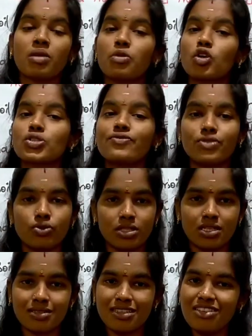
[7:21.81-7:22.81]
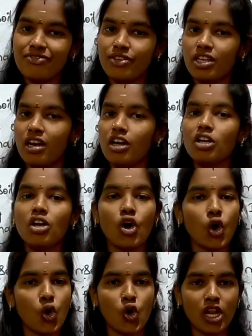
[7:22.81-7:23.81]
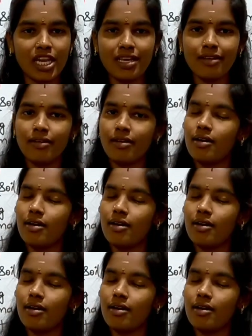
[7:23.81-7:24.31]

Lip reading: Because of those reasons we are calling